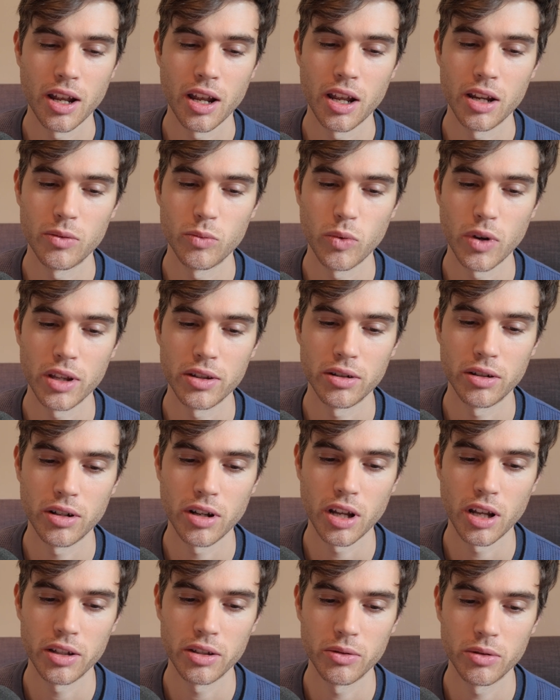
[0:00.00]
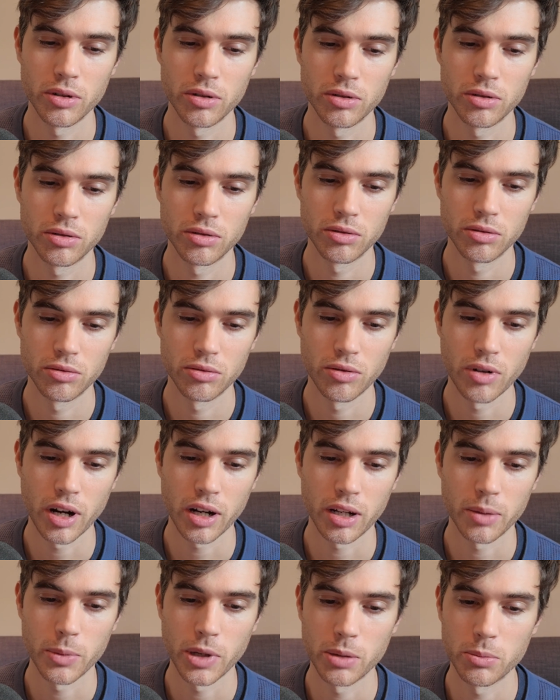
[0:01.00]
and whether or not you would
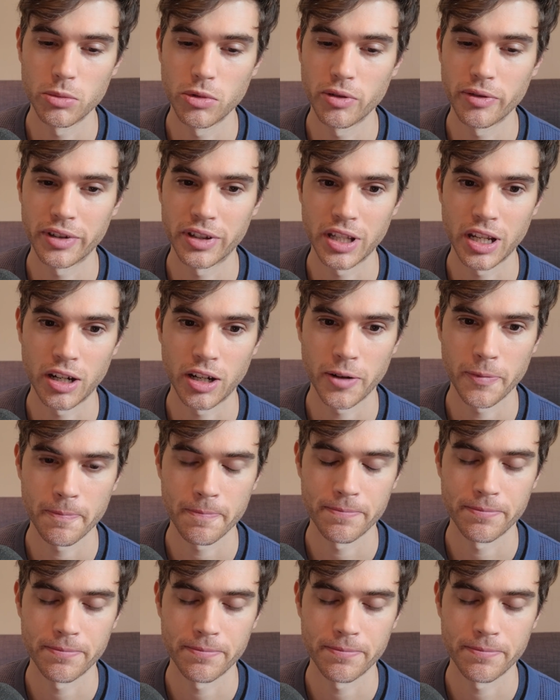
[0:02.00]
recommend moving there."